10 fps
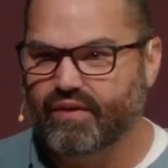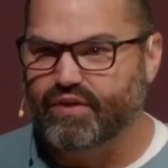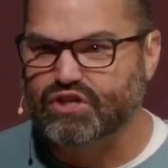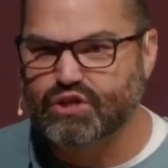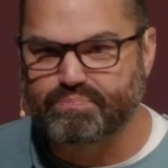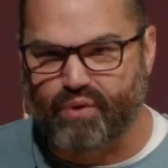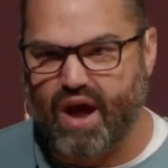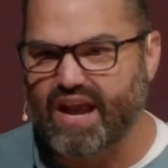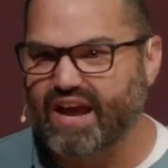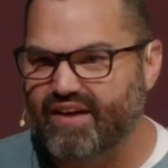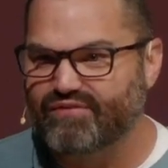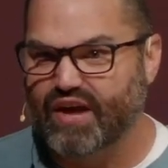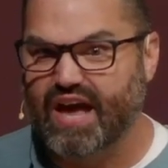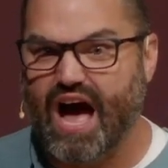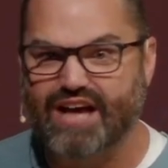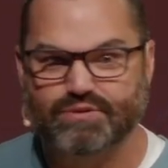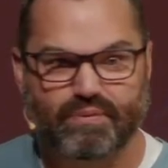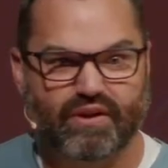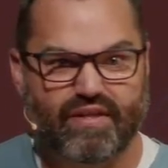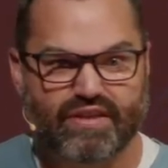the spreading of the
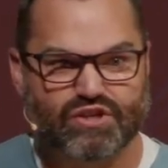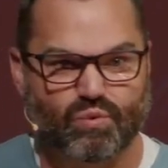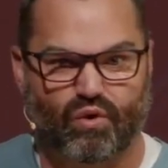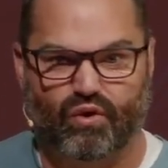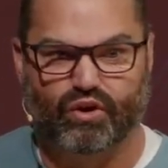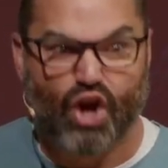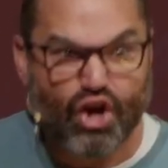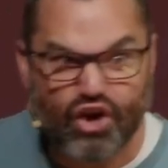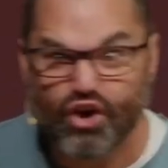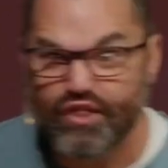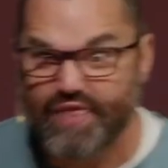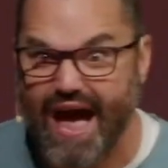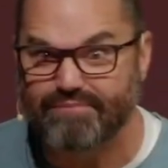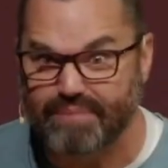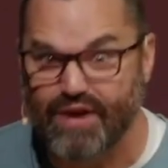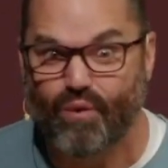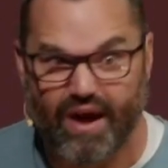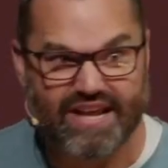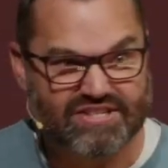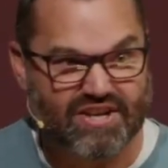gospel in this world? Could that be
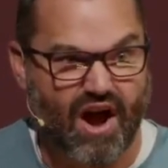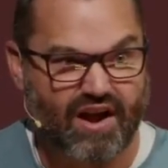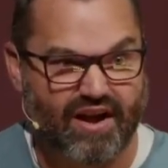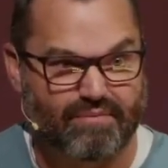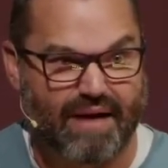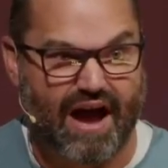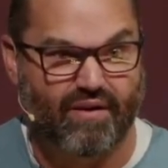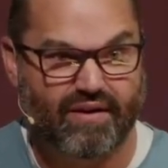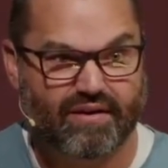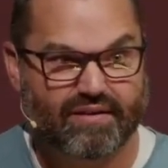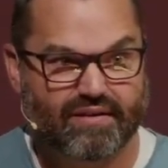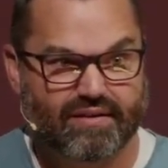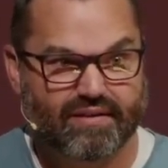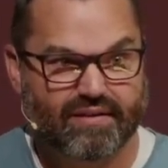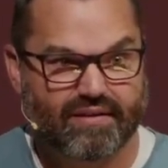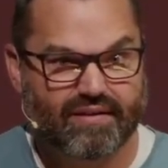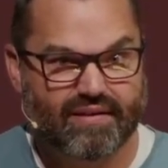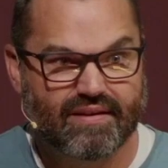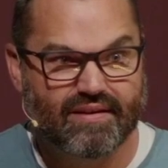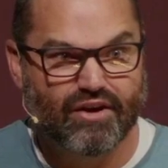what he's talking about?
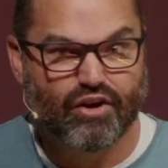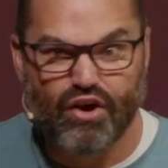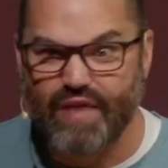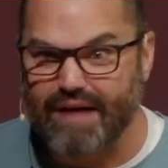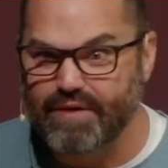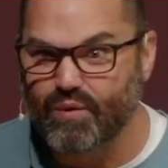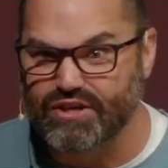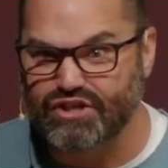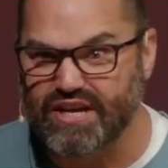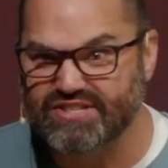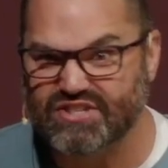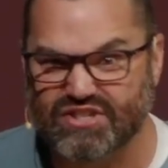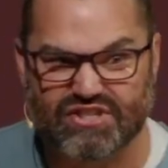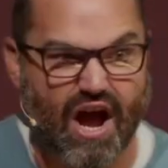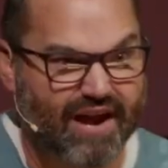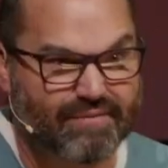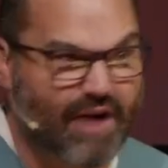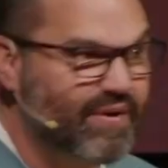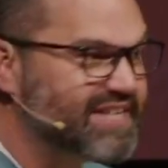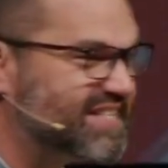Could that be what Jesus is talking
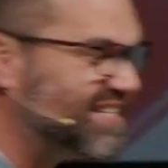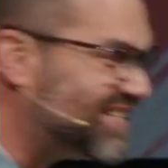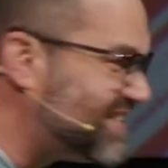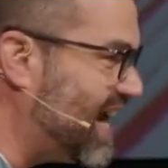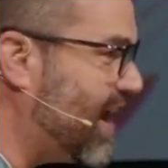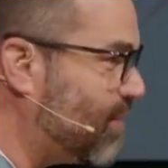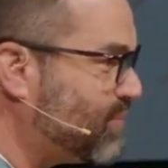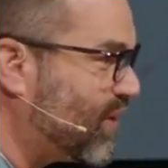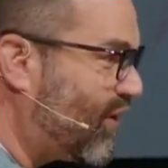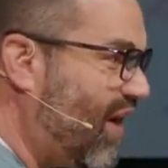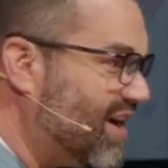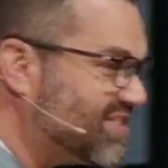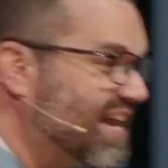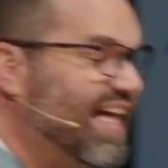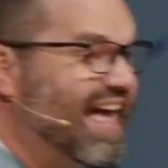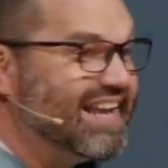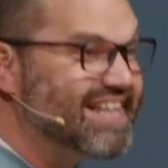about when he says to take up your cross and